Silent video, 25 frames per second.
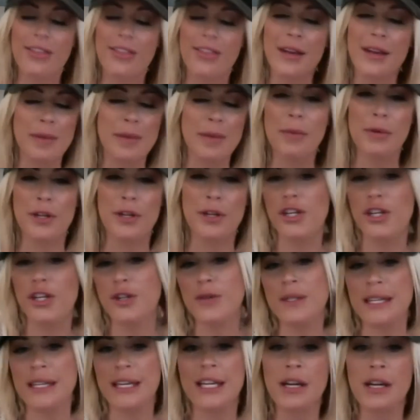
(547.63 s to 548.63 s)
they'd be able to
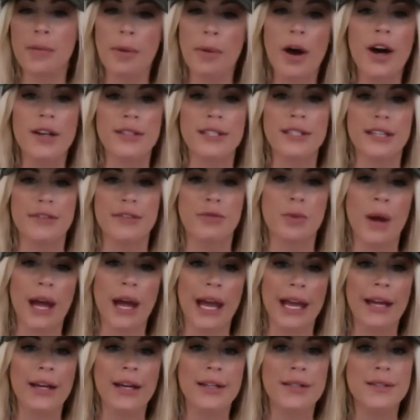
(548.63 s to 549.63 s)
use it in a positive
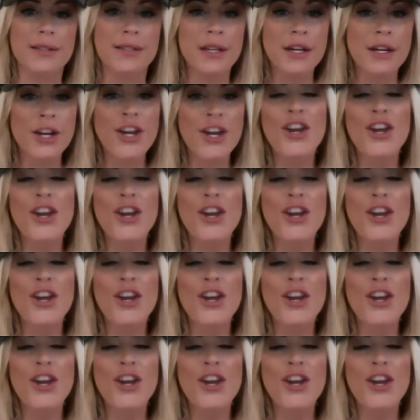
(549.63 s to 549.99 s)
way, because